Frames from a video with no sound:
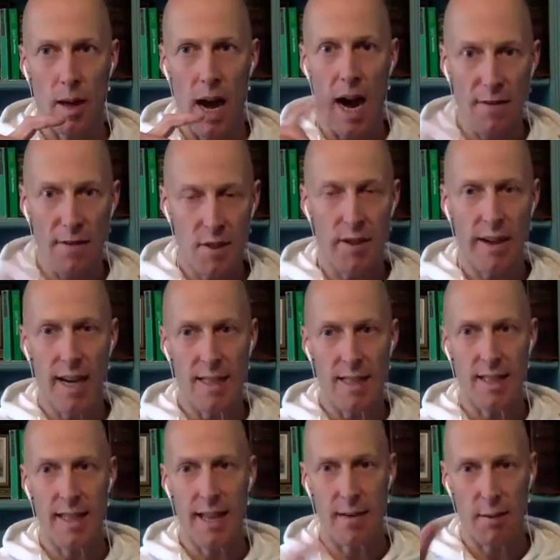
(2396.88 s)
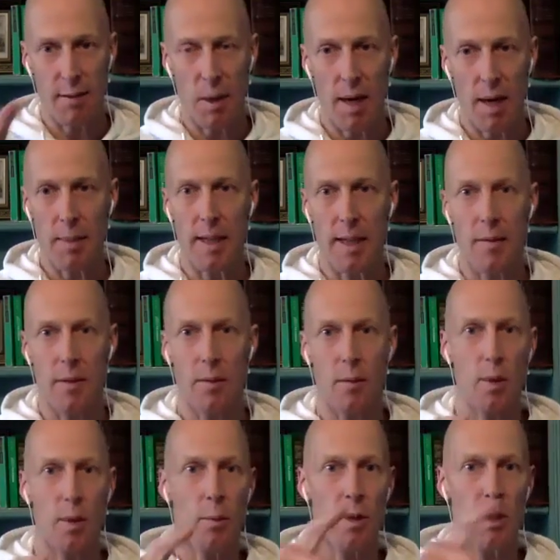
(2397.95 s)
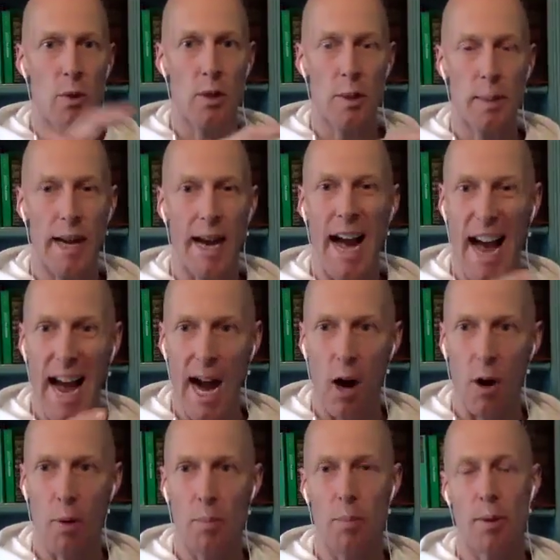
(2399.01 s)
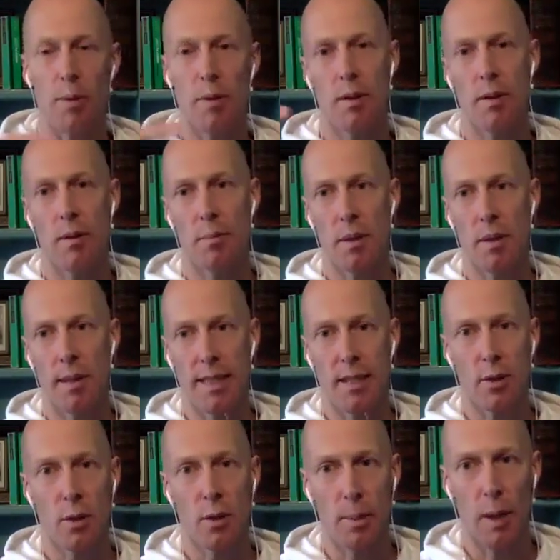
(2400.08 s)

after I answer that, remind me, and we talked about how, but let's talk